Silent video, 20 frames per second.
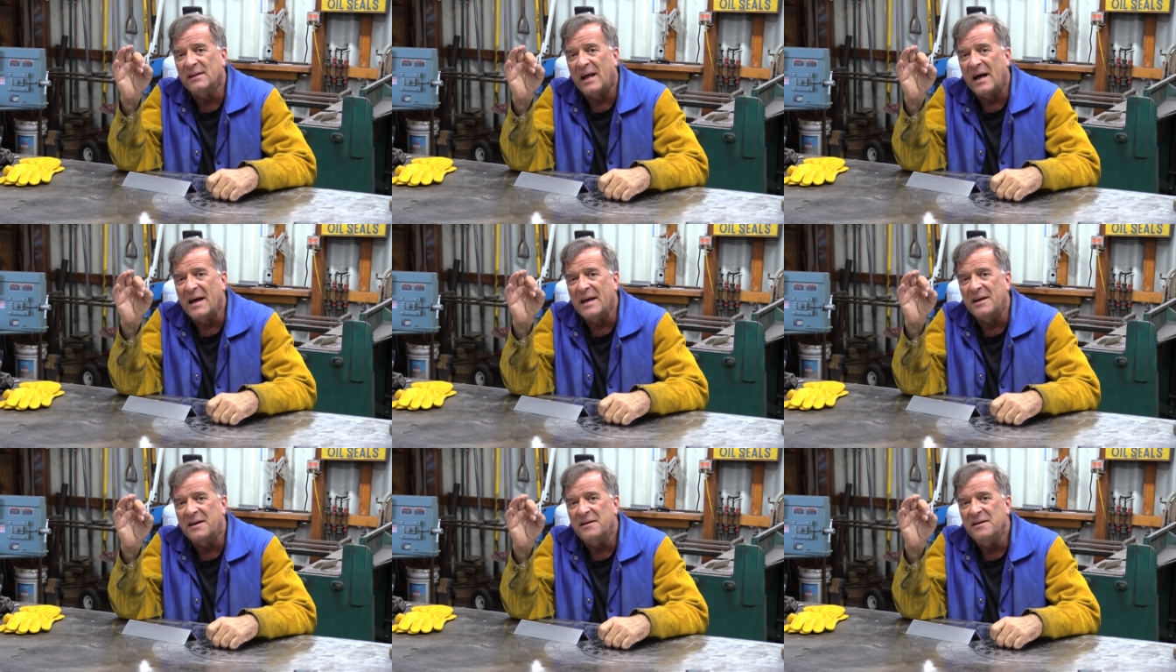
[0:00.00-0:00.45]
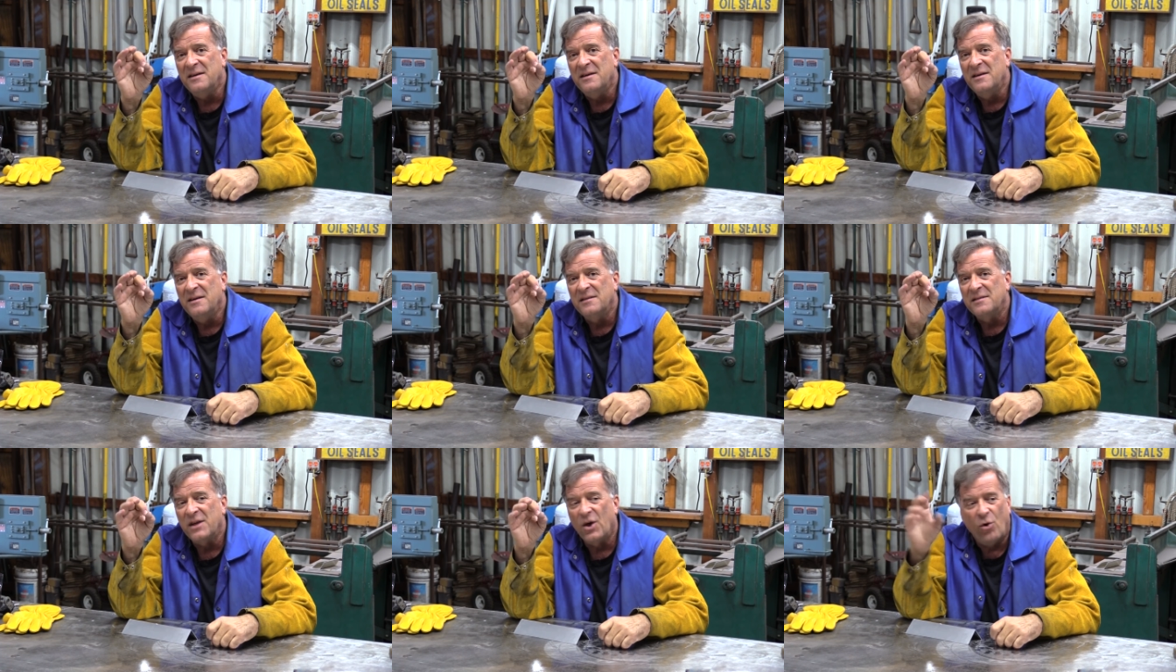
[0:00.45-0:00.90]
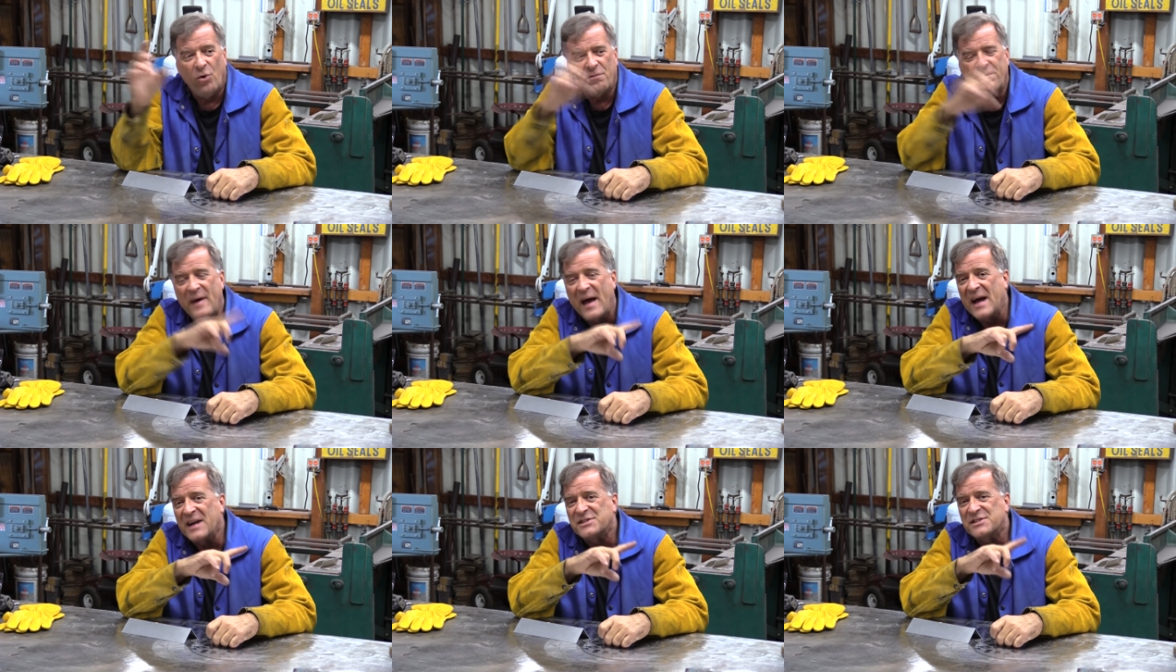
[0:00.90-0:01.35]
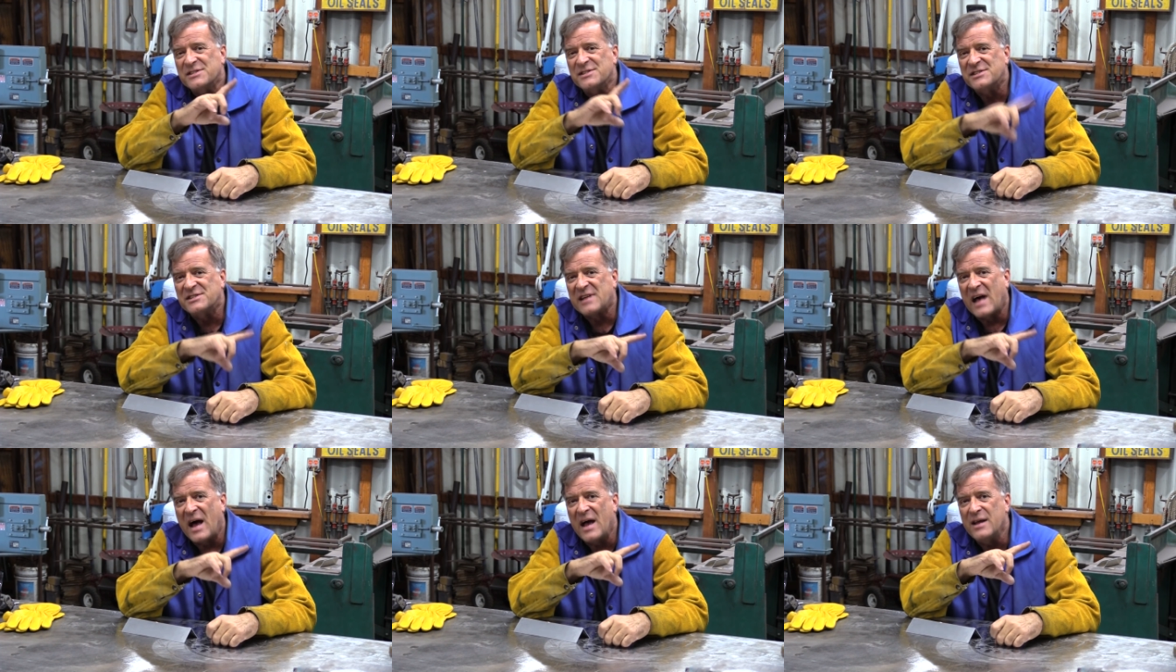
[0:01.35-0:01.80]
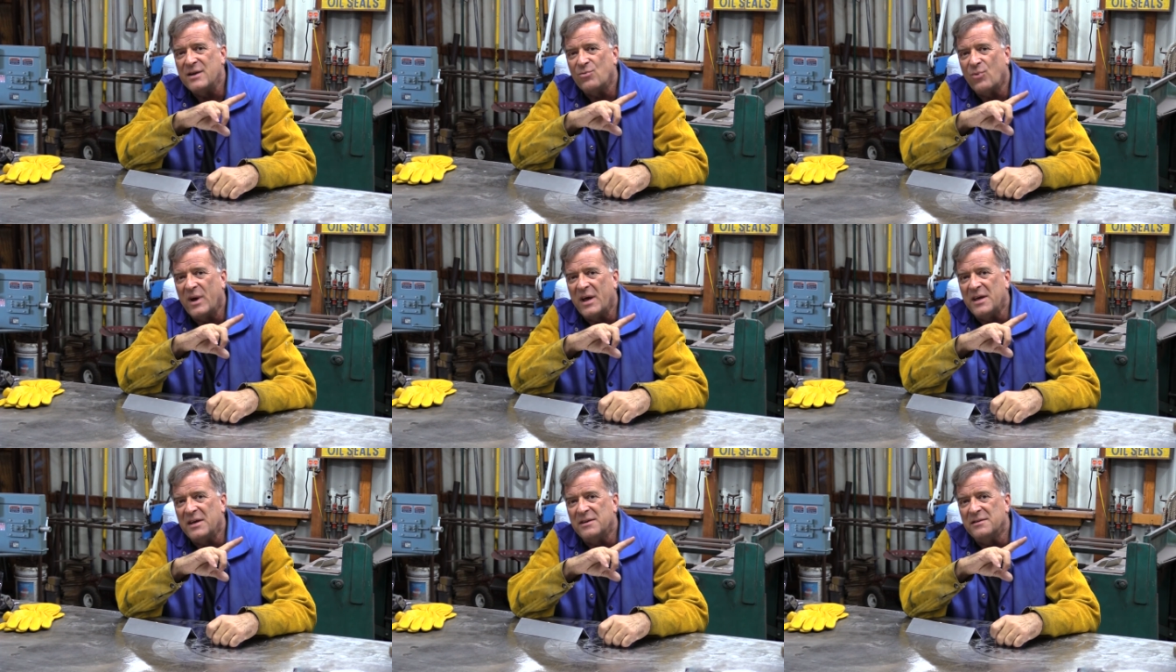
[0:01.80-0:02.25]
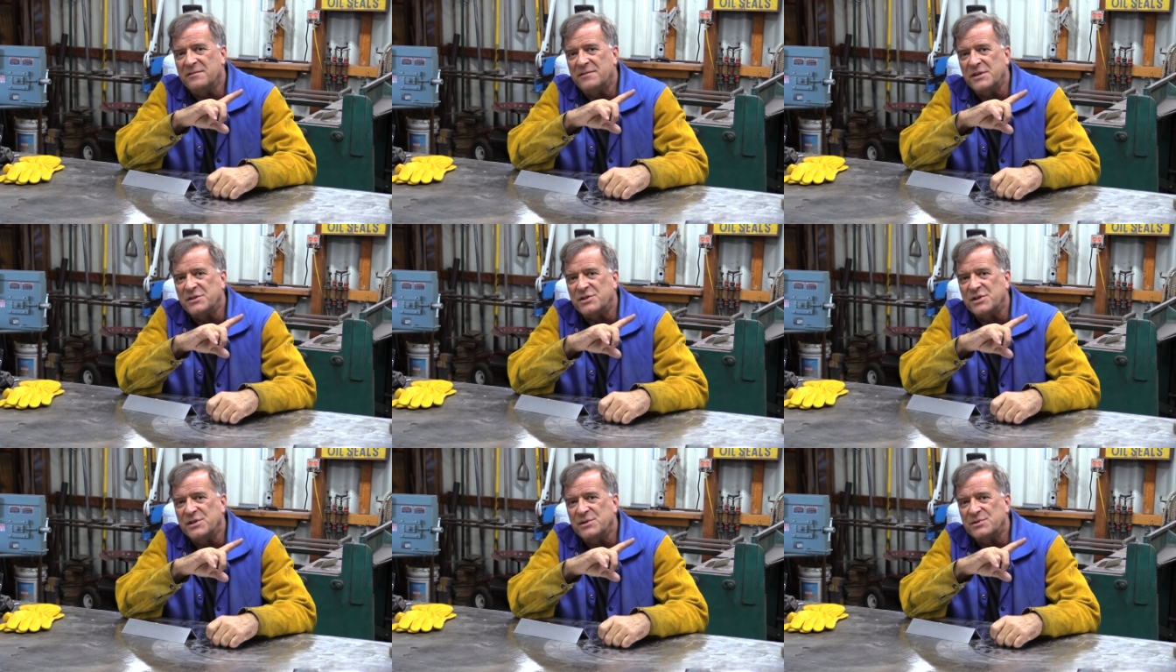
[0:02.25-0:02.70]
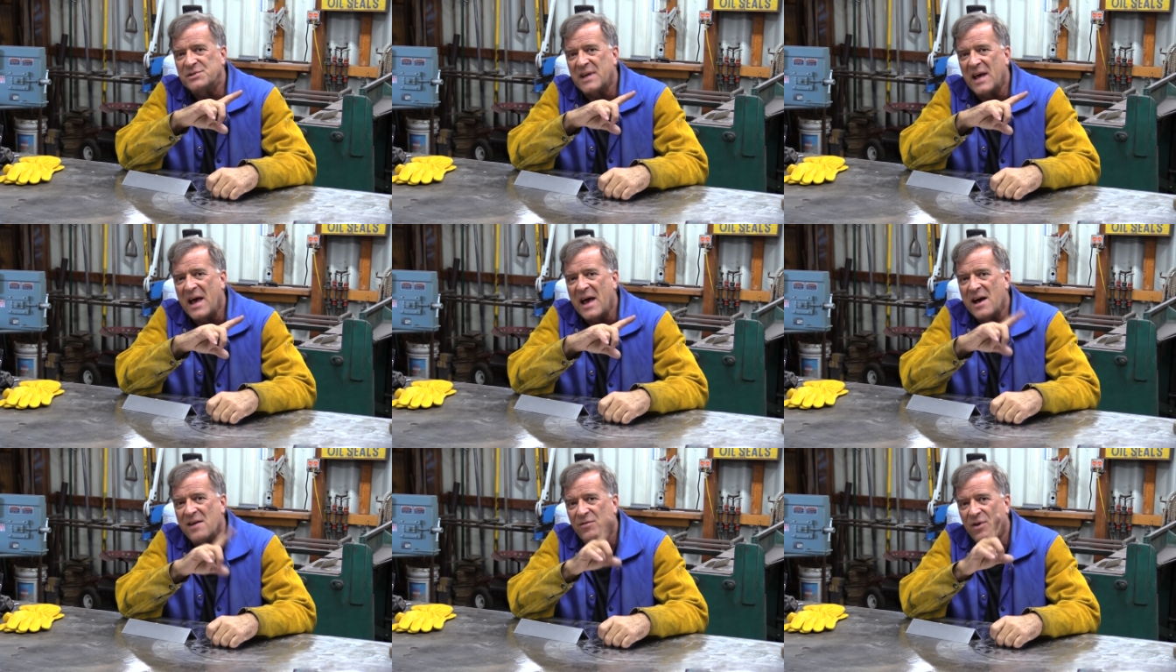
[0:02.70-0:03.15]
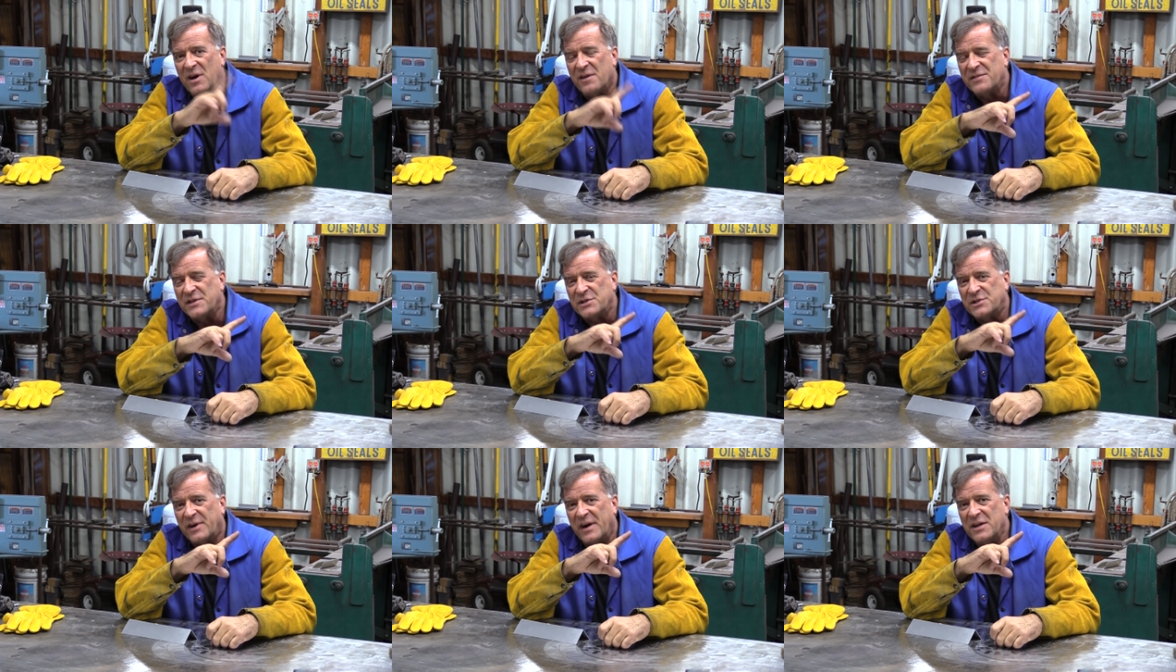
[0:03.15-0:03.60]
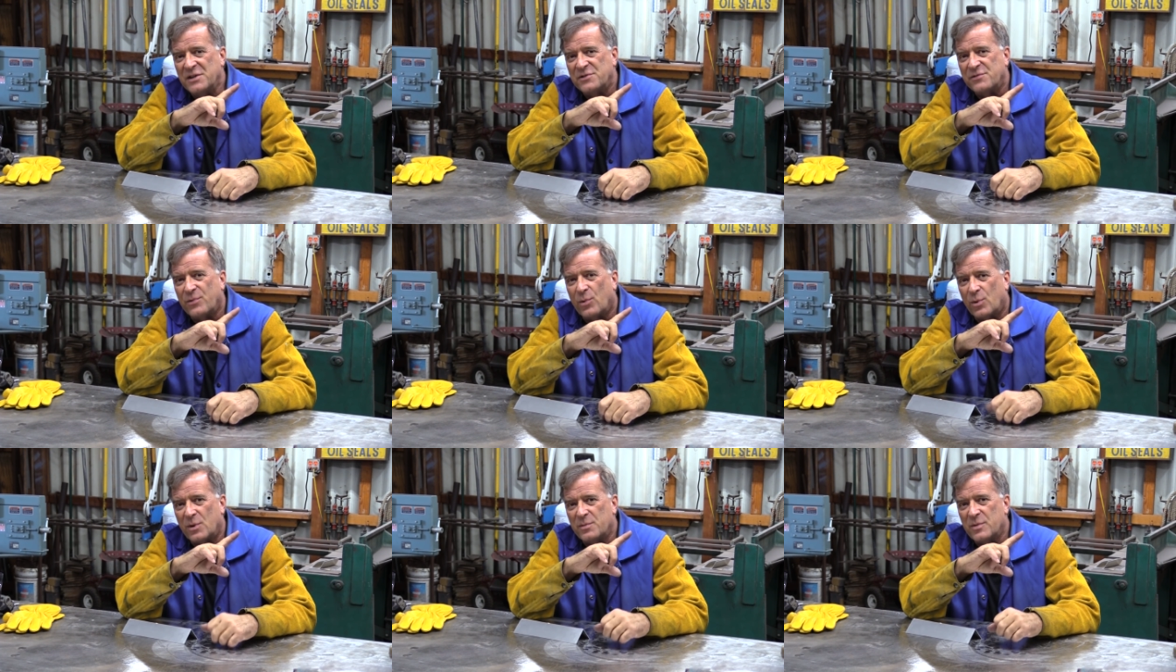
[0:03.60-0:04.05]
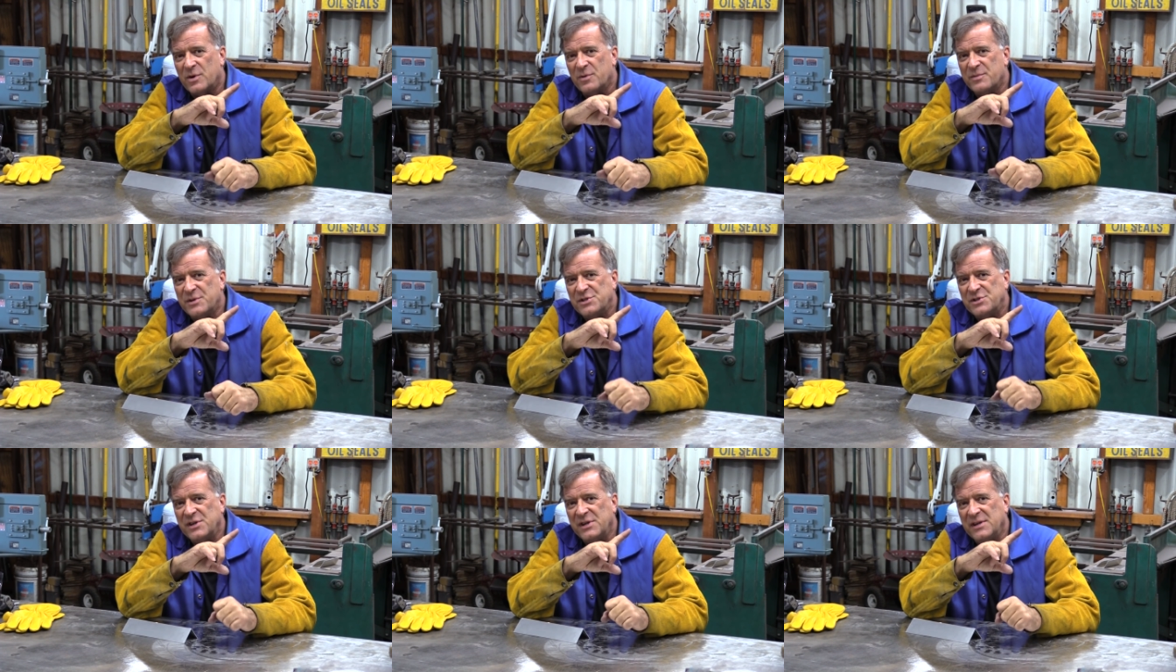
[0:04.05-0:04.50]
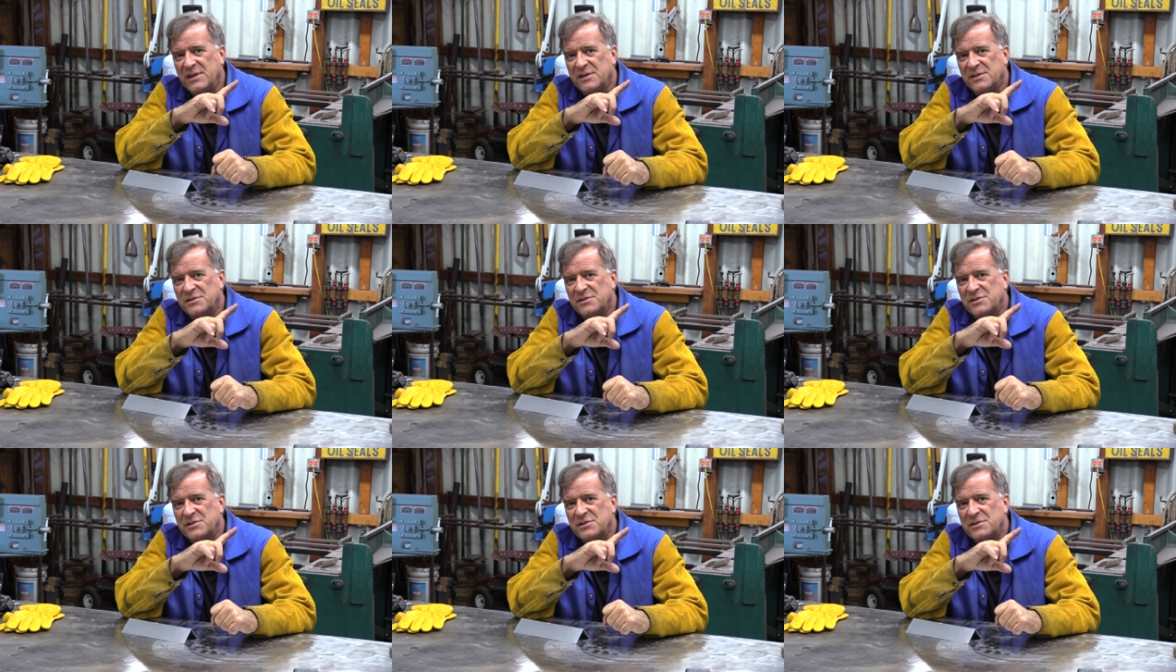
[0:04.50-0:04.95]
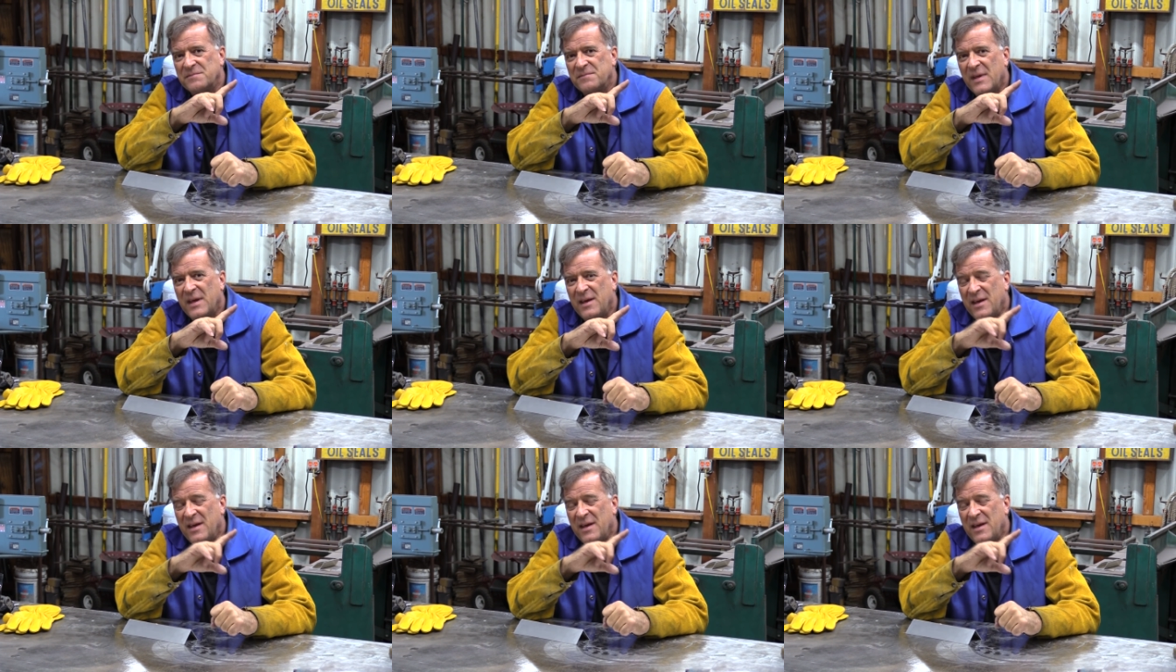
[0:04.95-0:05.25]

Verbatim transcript: like the old-fashioned sine wave that you used to have off the transformer machines,